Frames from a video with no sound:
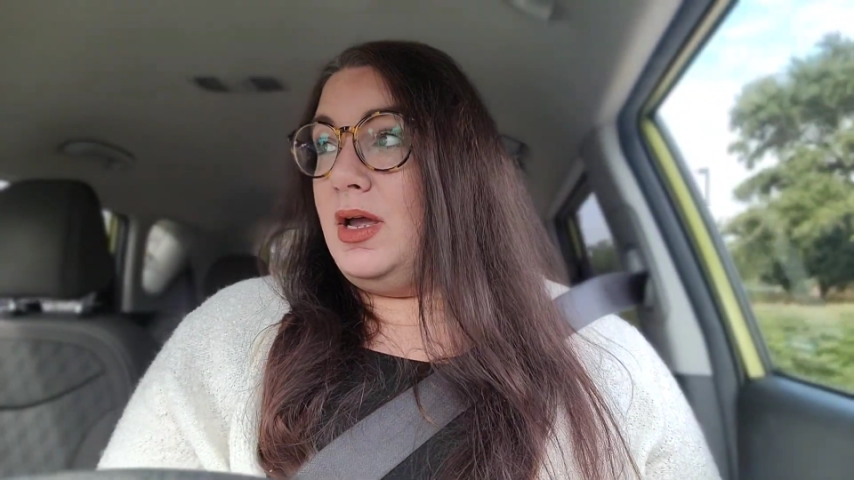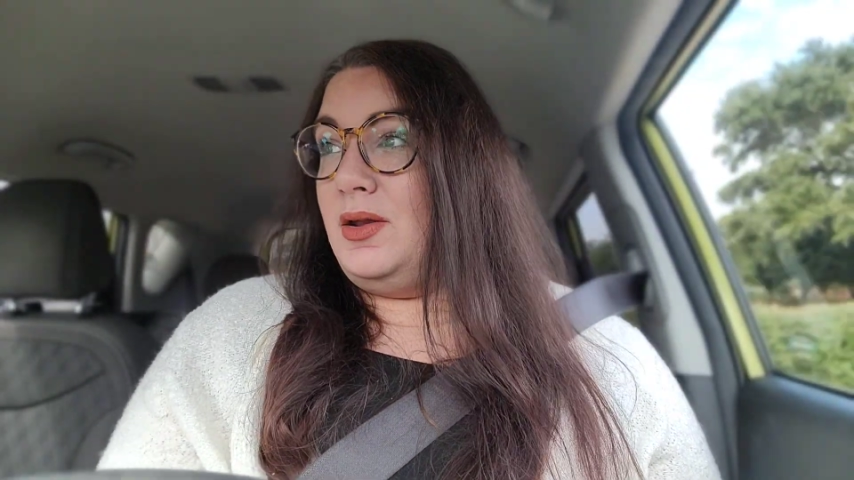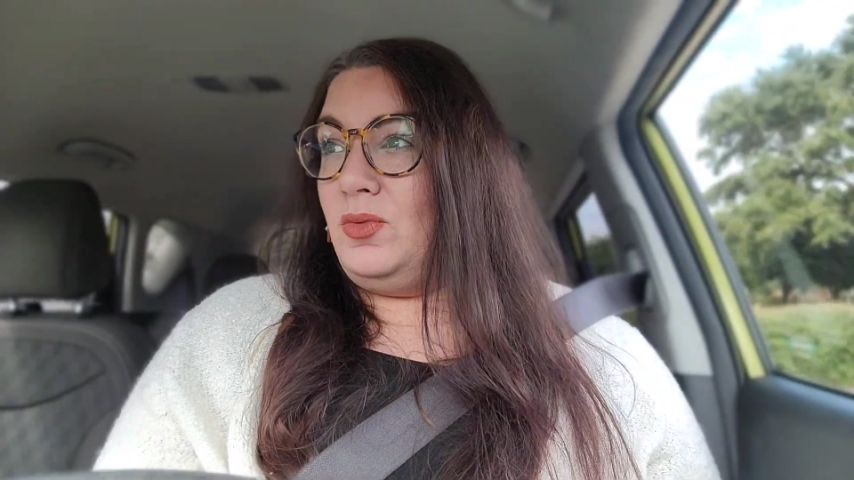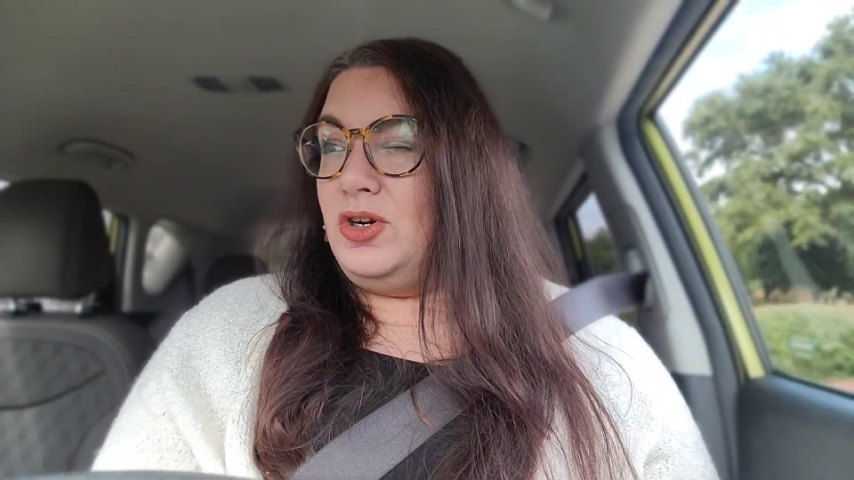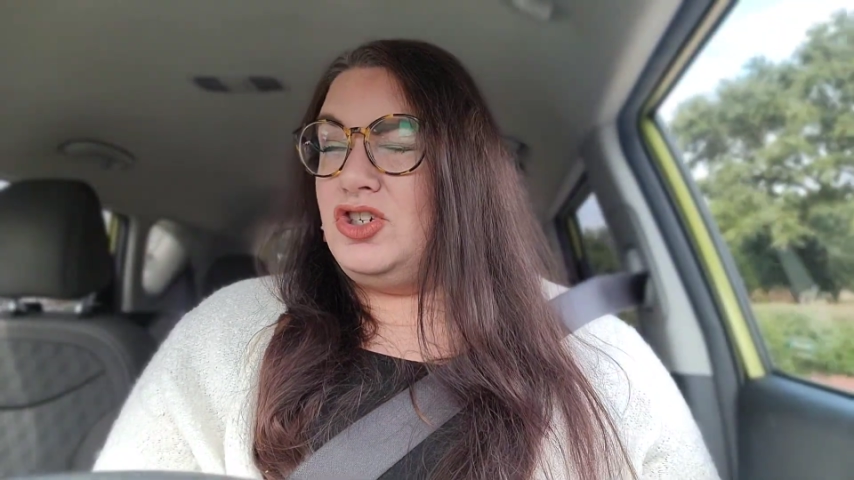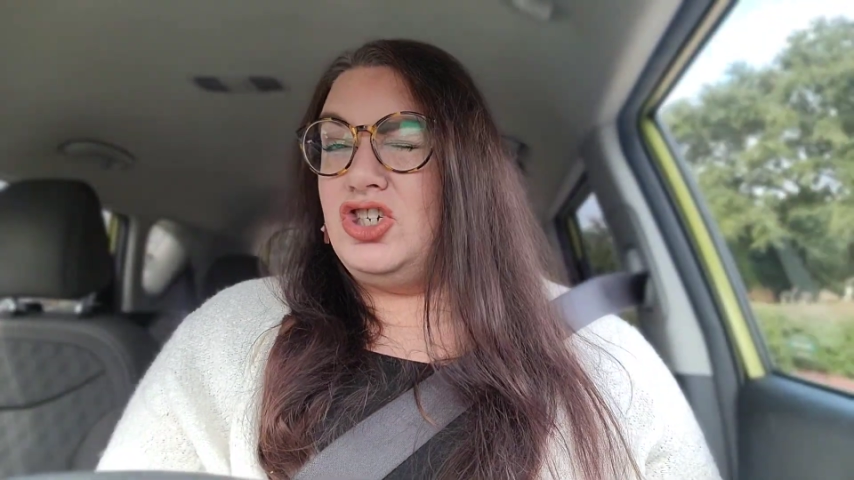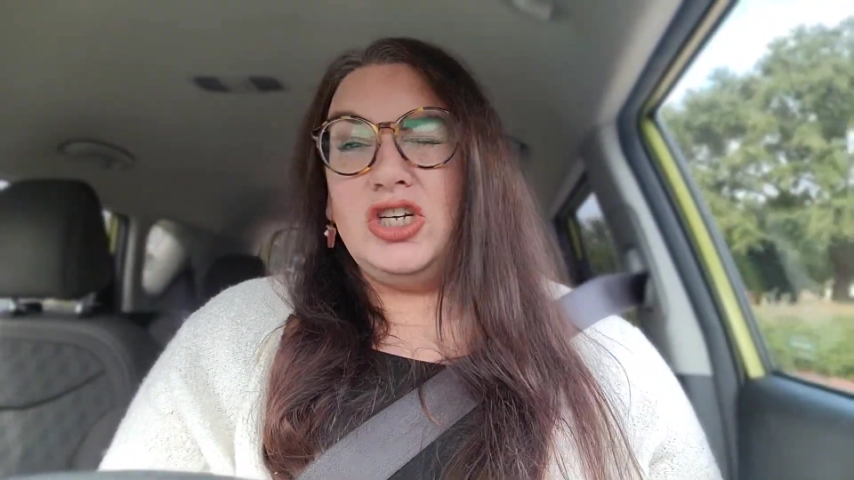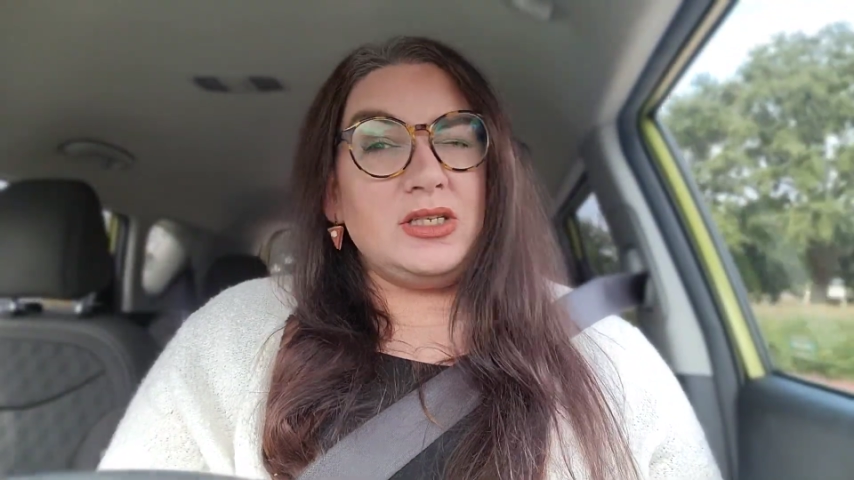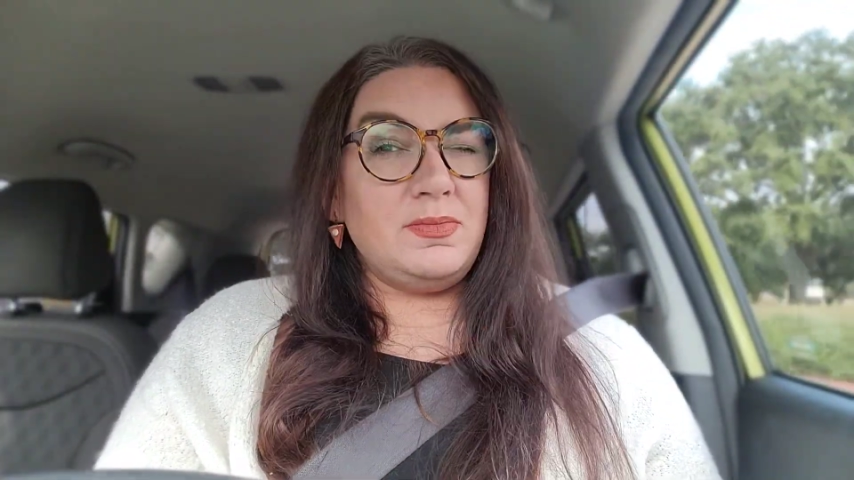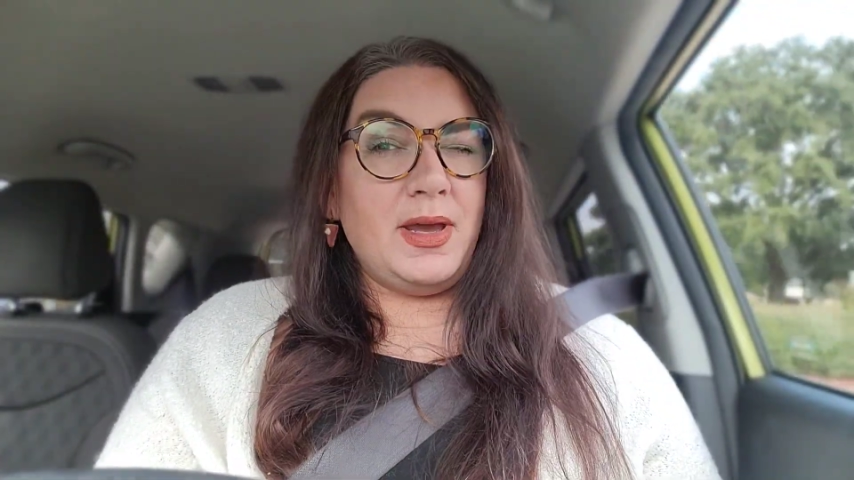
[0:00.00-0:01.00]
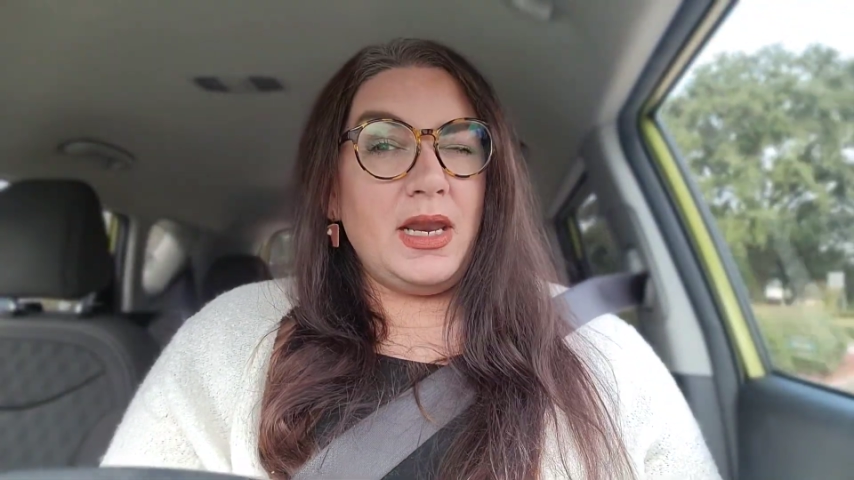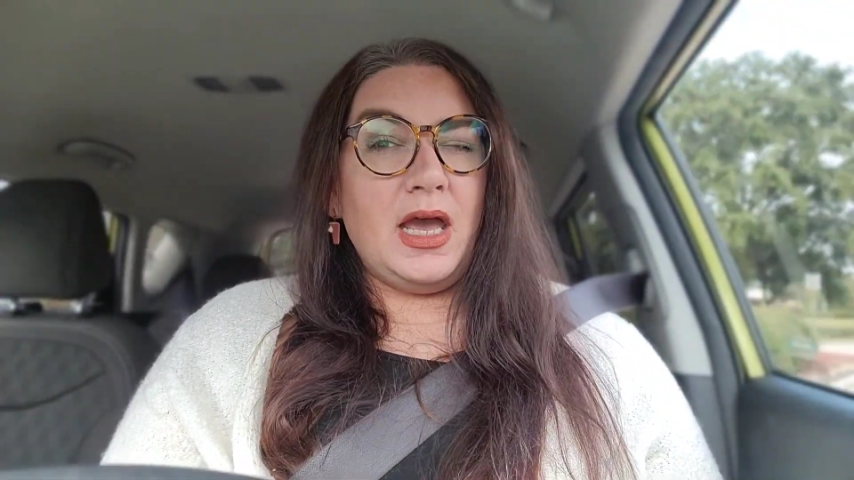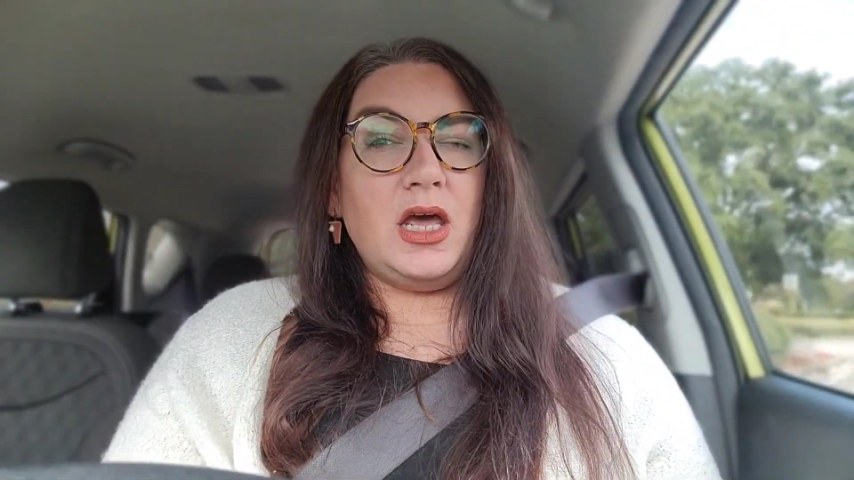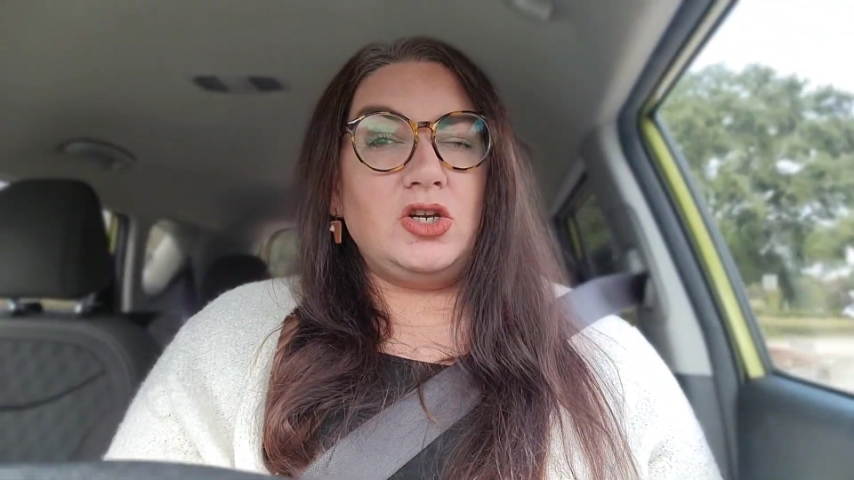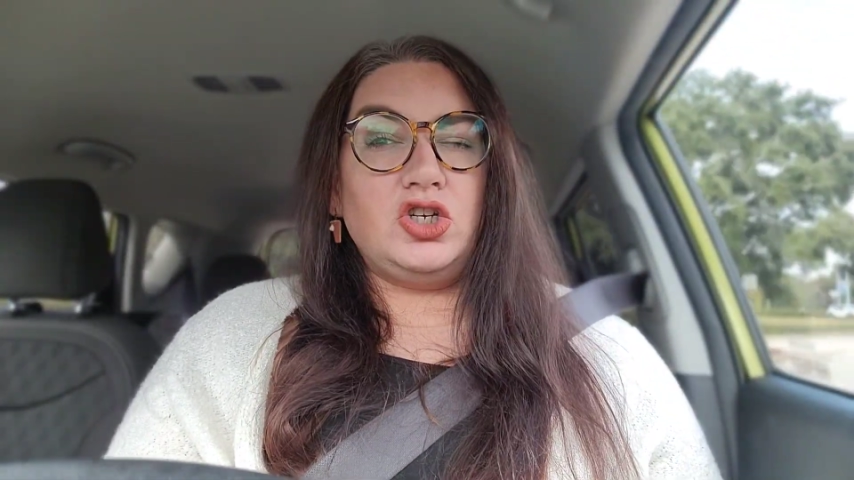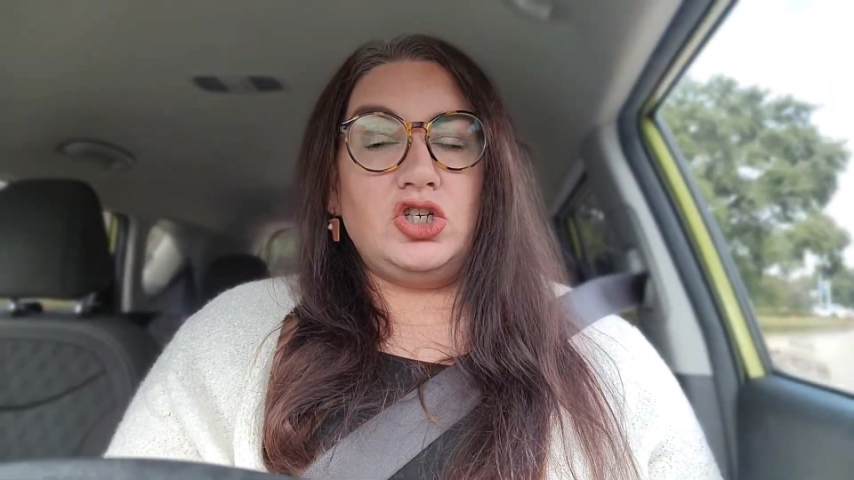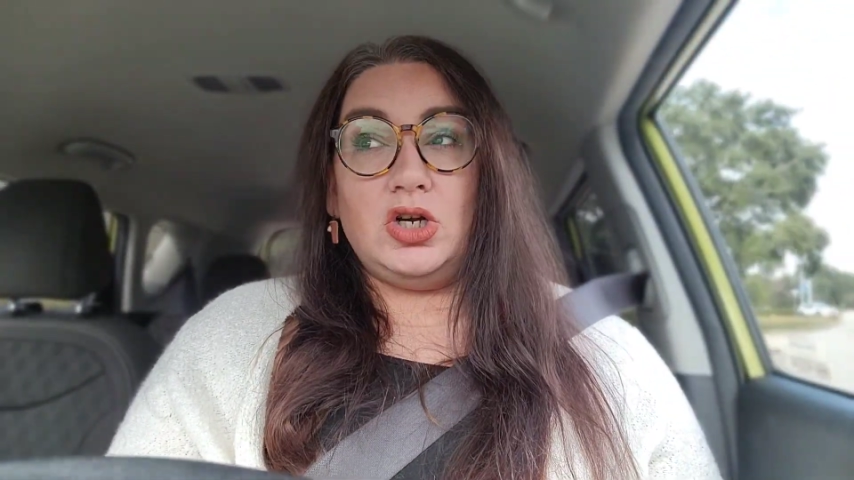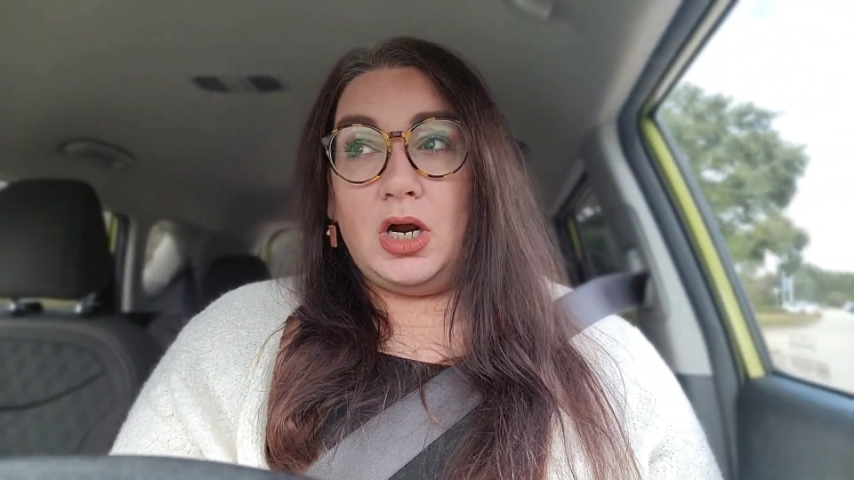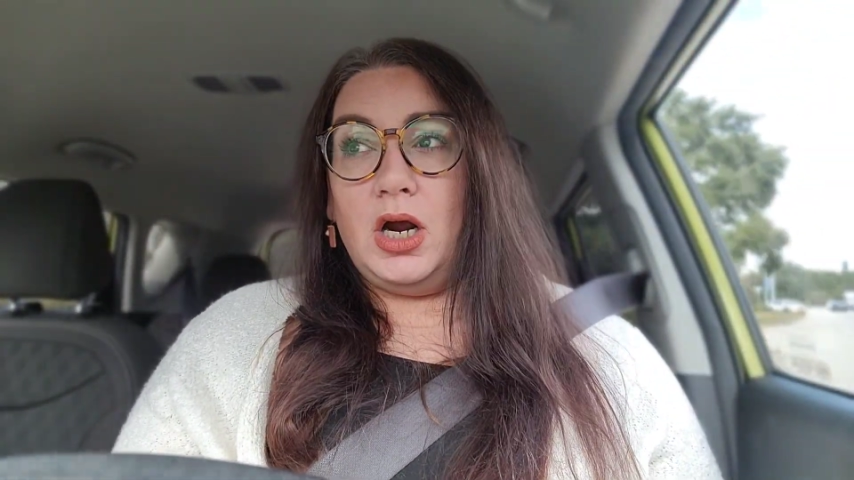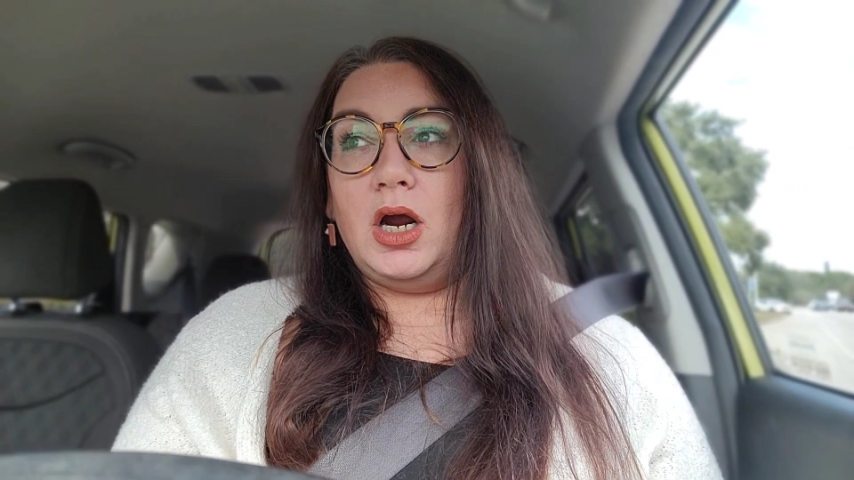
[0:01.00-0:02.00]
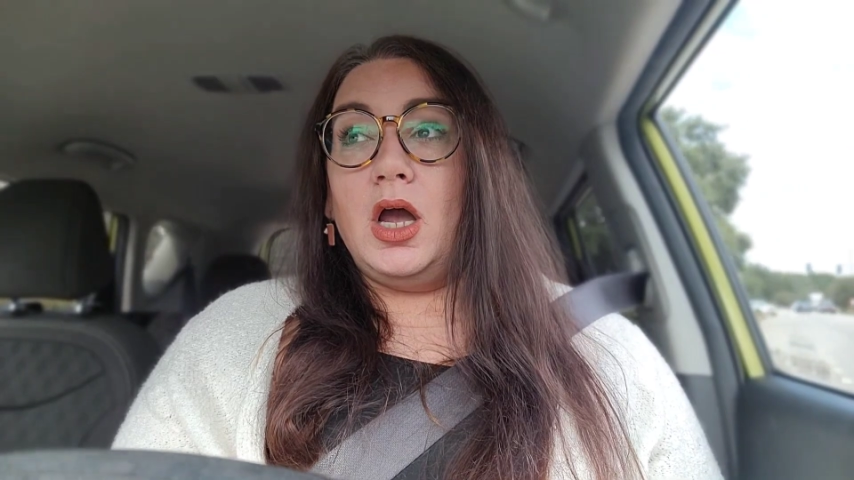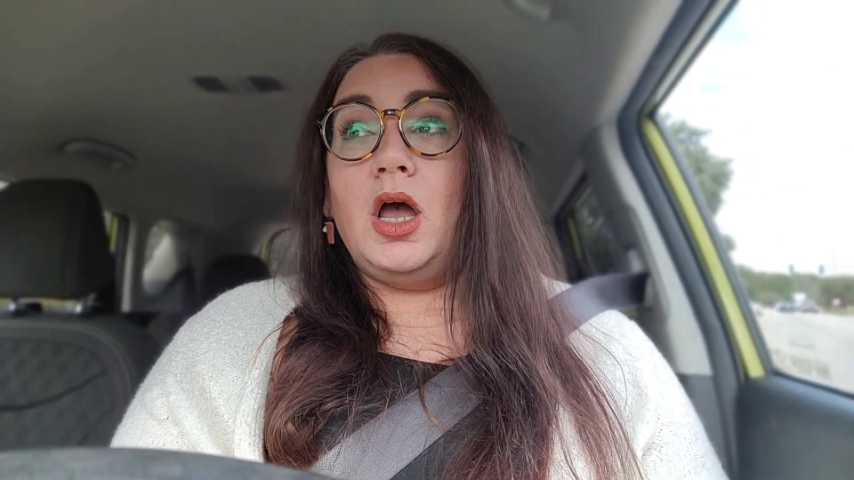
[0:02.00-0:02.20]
and we're just about out of sugar.